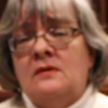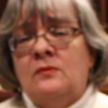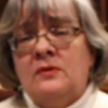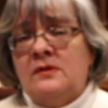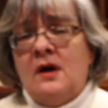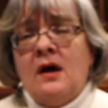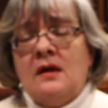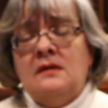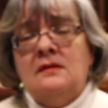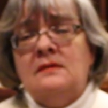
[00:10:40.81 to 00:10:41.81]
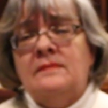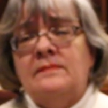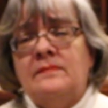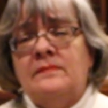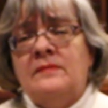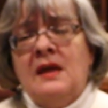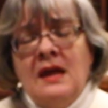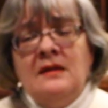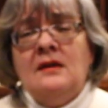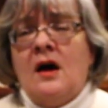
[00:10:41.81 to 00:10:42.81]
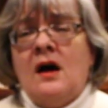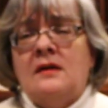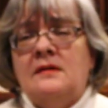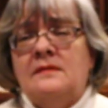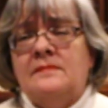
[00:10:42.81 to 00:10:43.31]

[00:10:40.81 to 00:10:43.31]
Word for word: with God, in God,